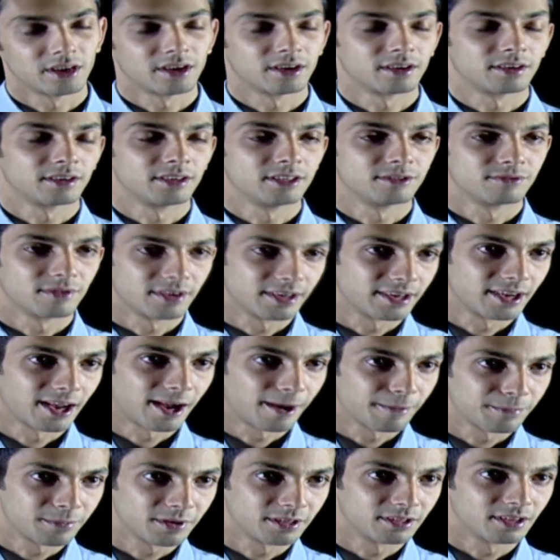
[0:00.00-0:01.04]
and he's very
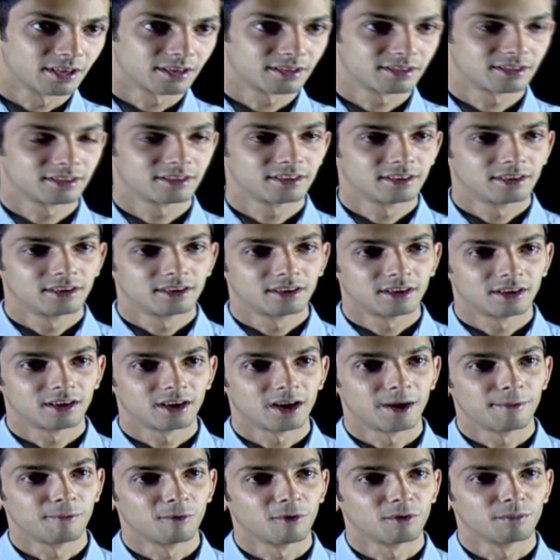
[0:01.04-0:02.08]
happy that
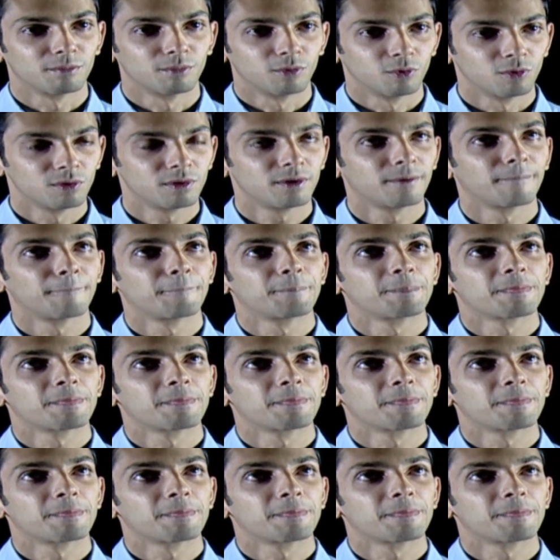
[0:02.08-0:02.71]
I'm on board.